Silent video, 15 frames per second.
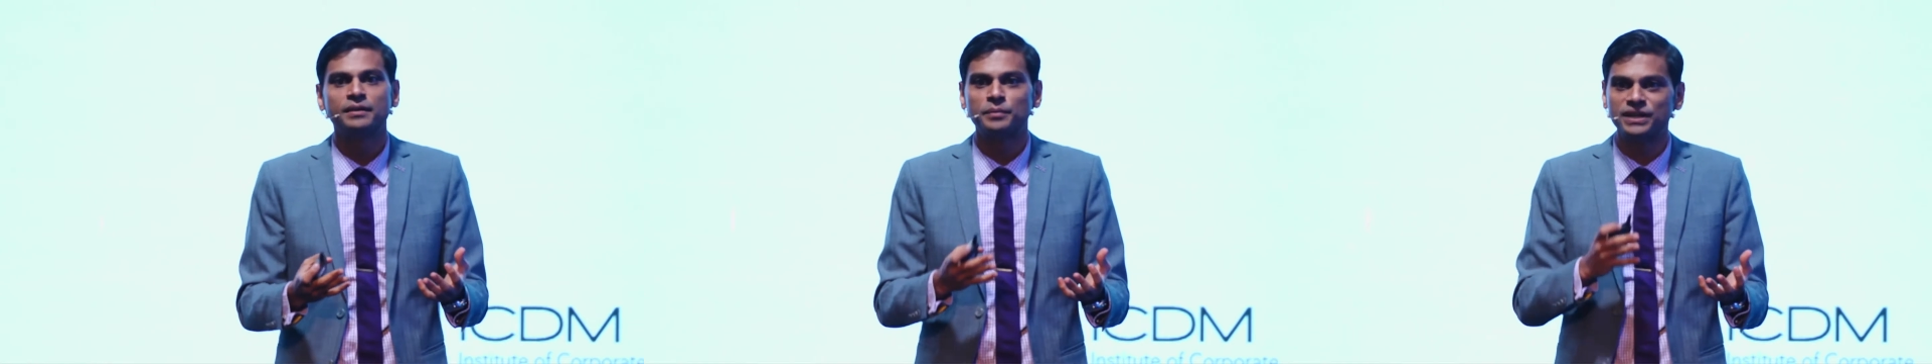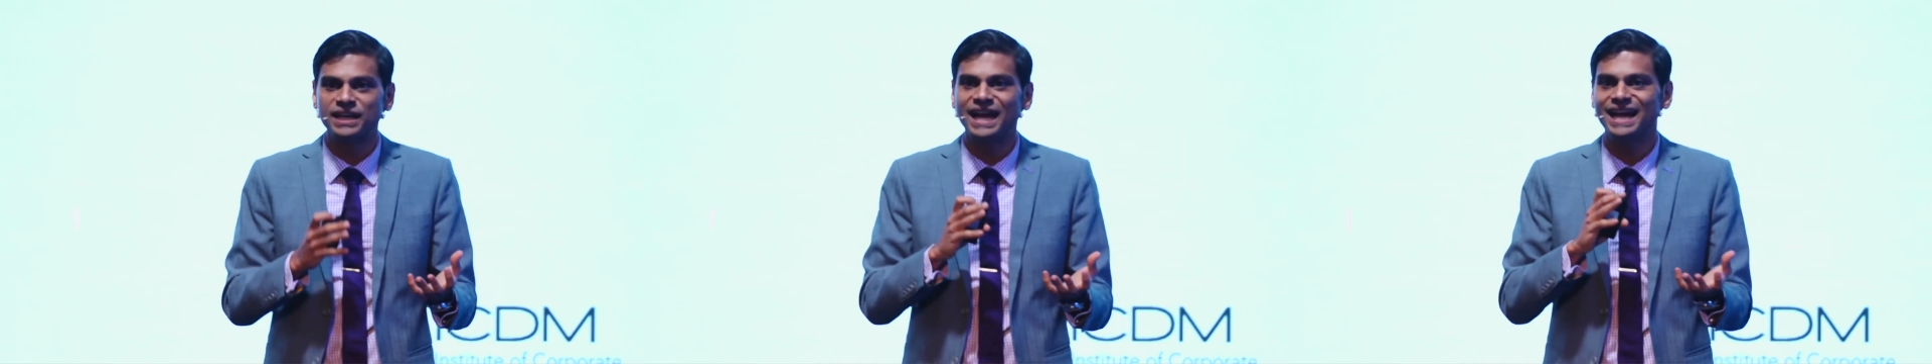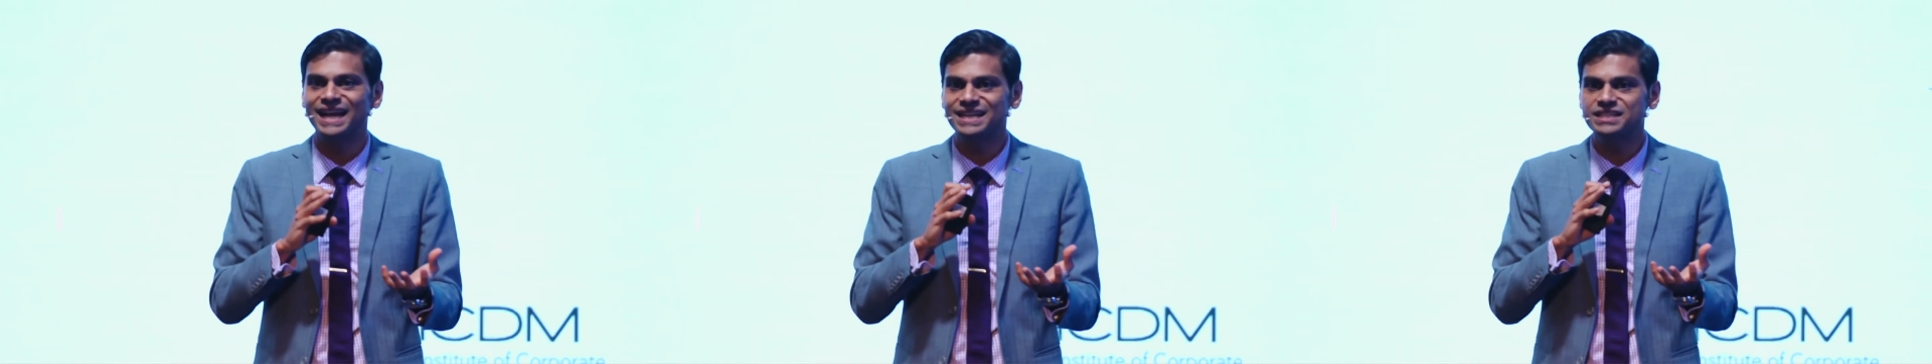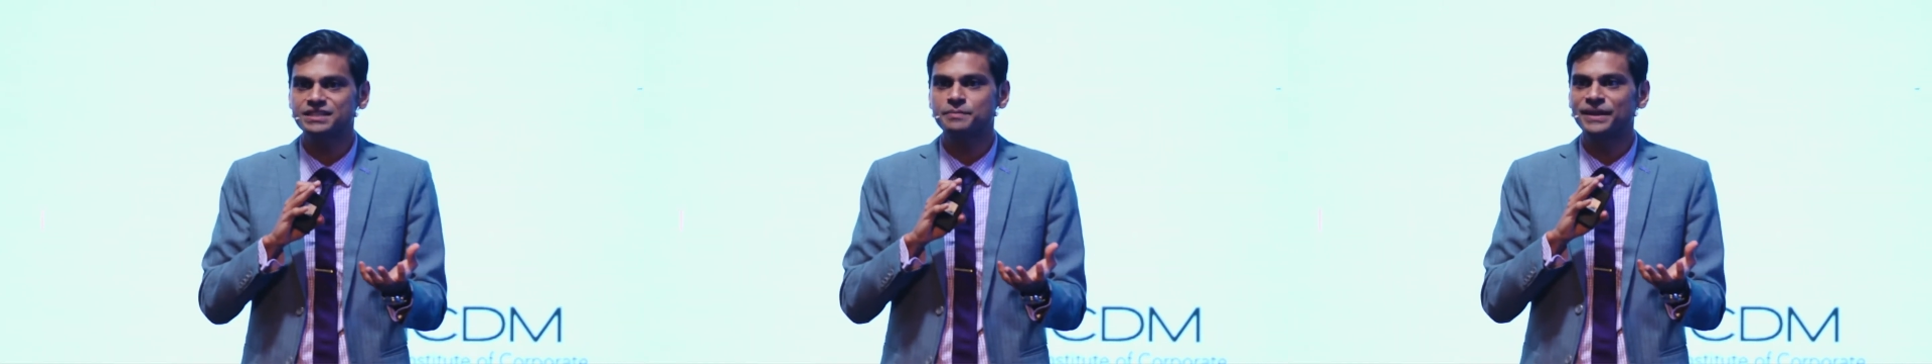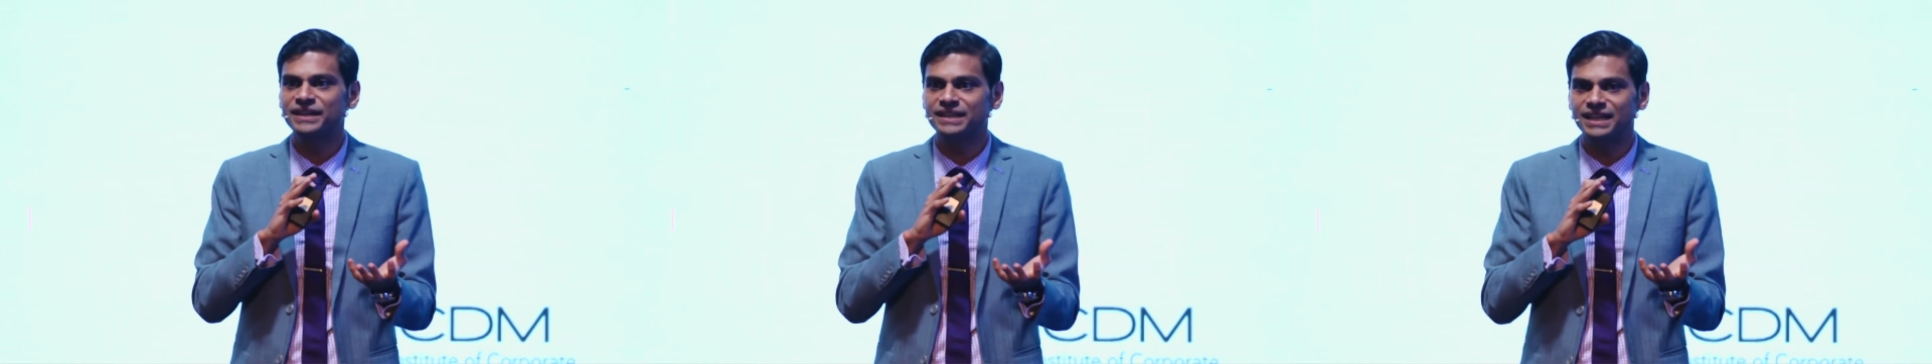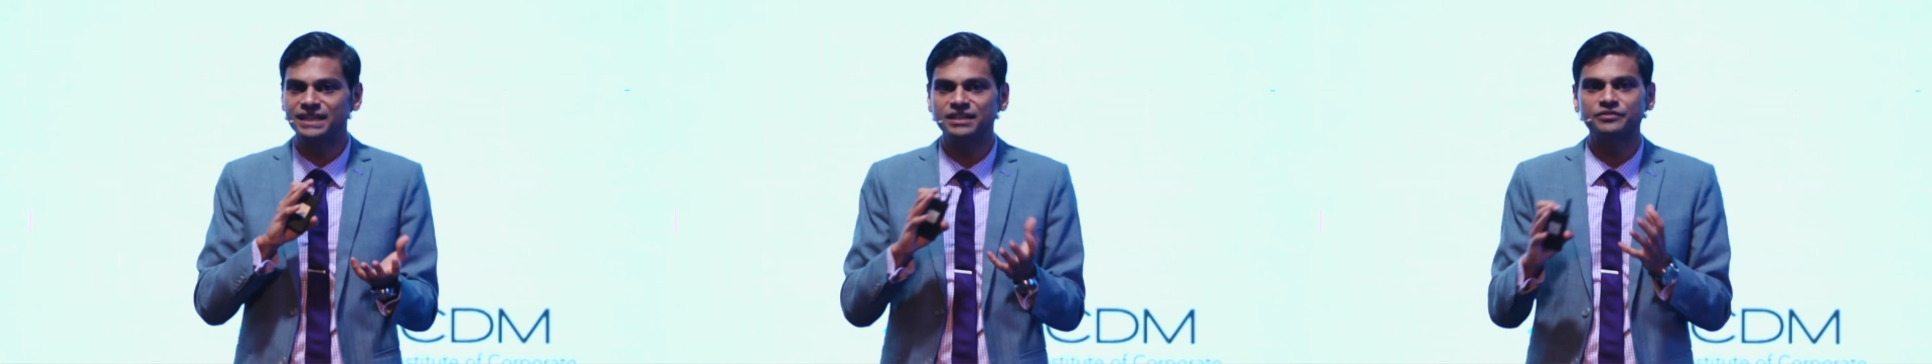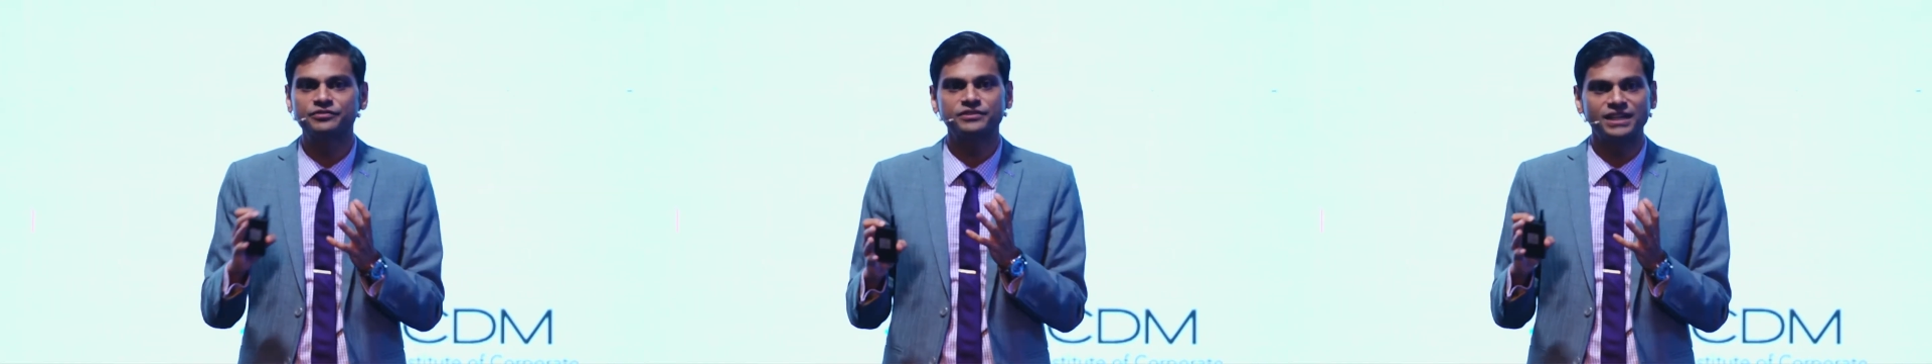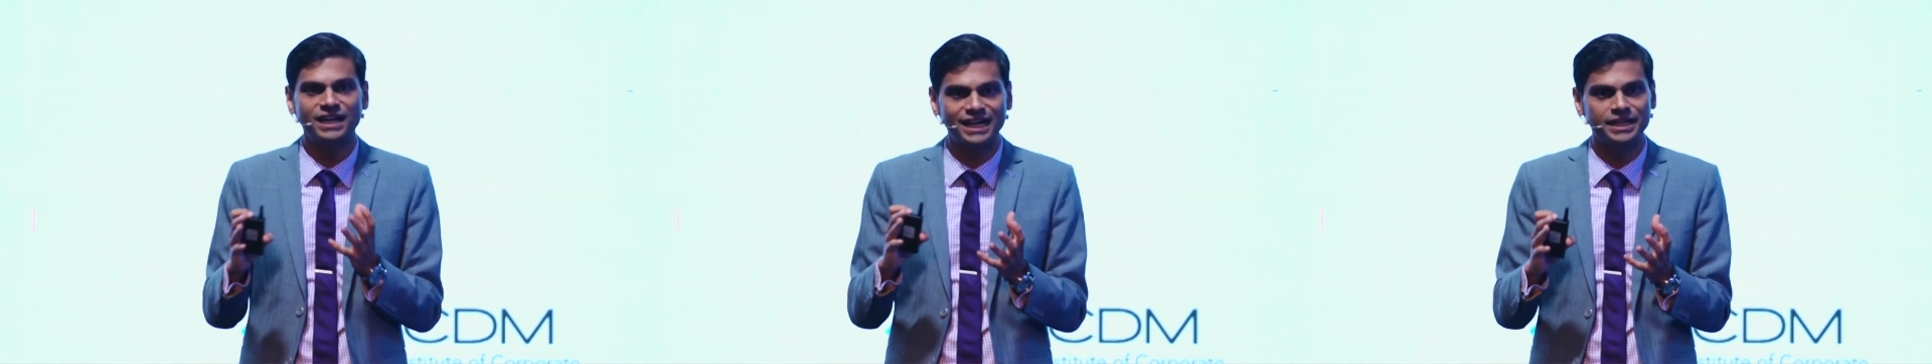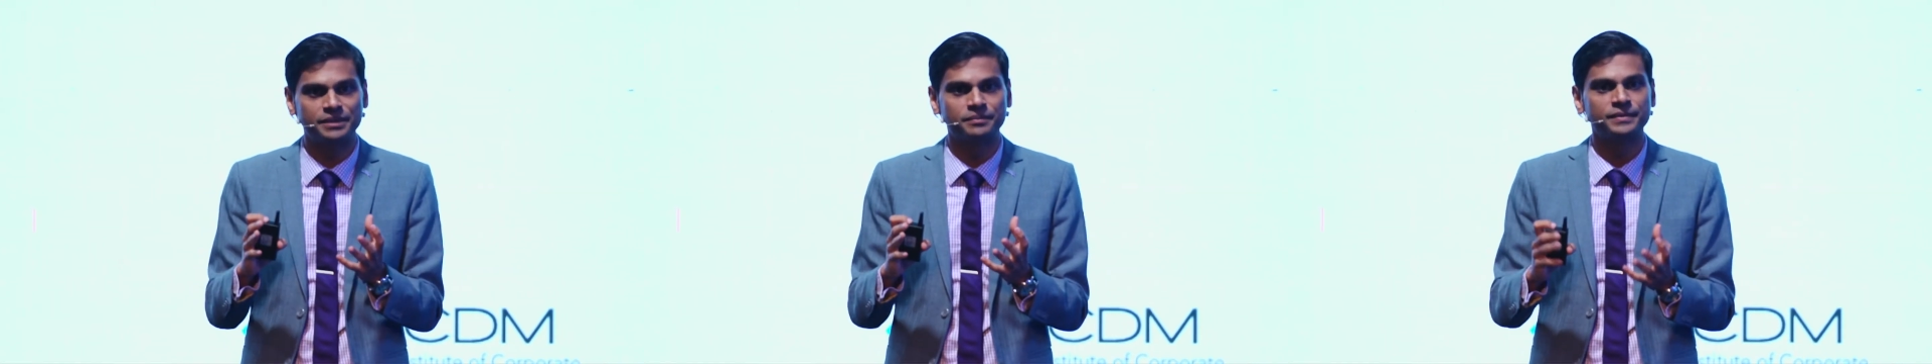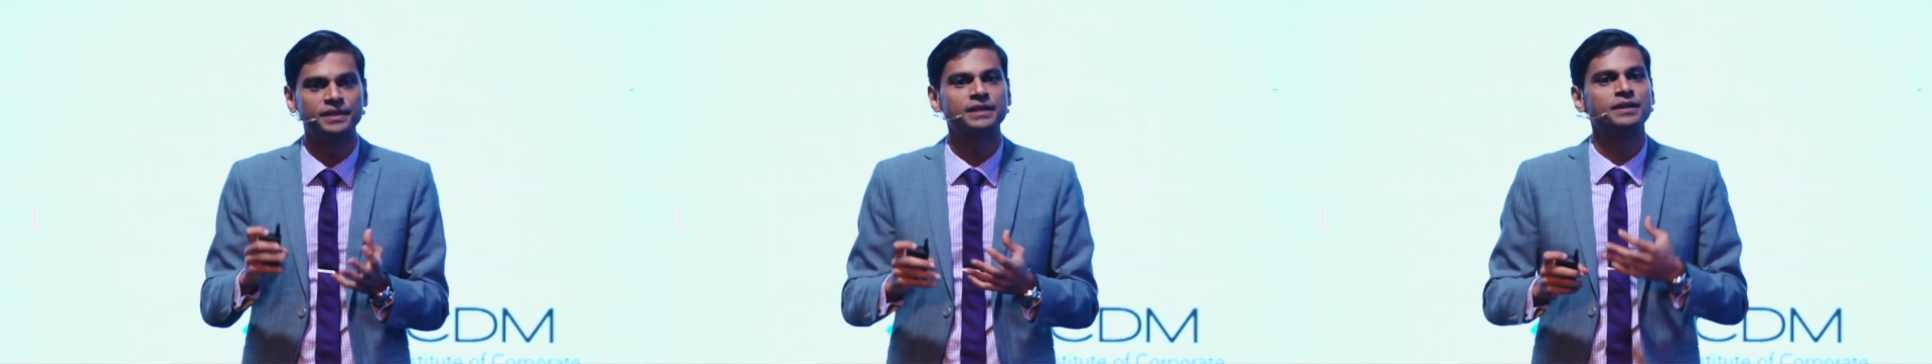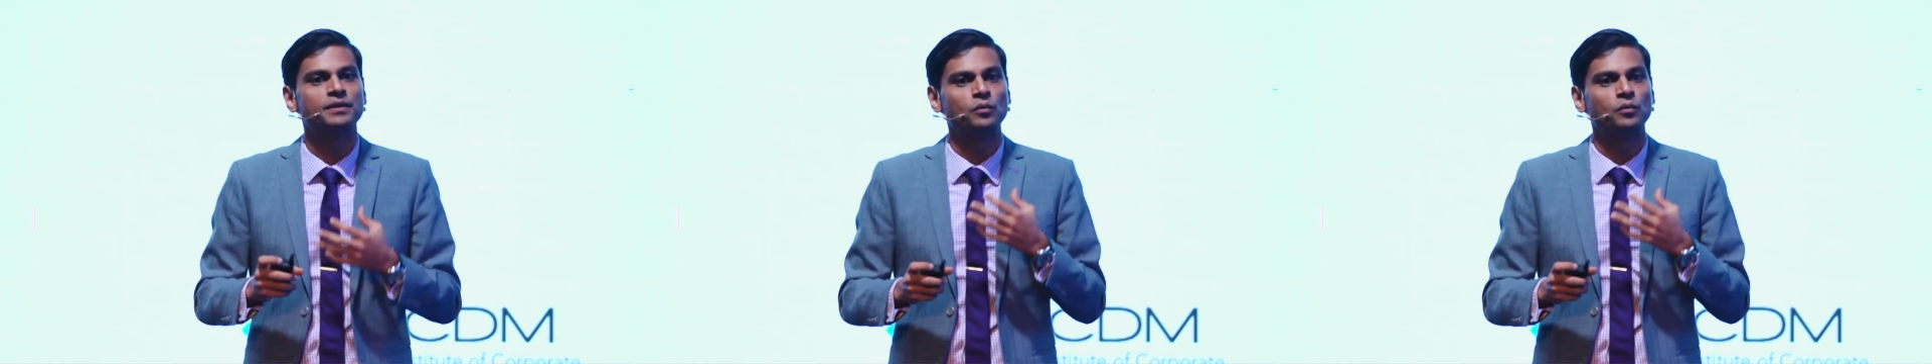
but has spent enough time